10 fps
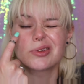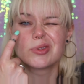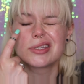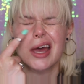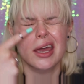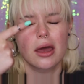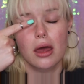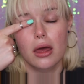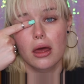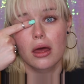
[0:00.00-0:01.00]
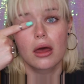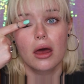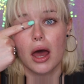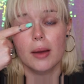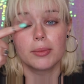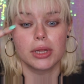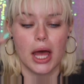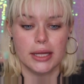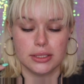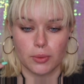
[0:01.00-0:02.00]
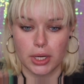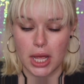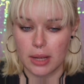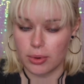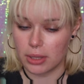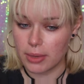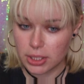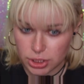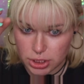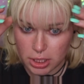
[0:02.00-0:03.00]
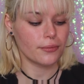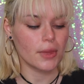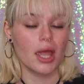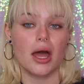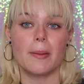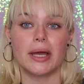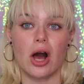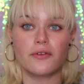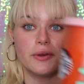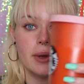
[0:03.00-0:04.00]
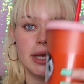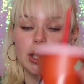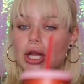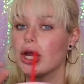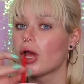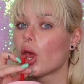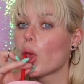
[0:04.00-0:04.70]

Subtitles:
so it's like I'm blind in one eye pretty much. I got my coffee right here.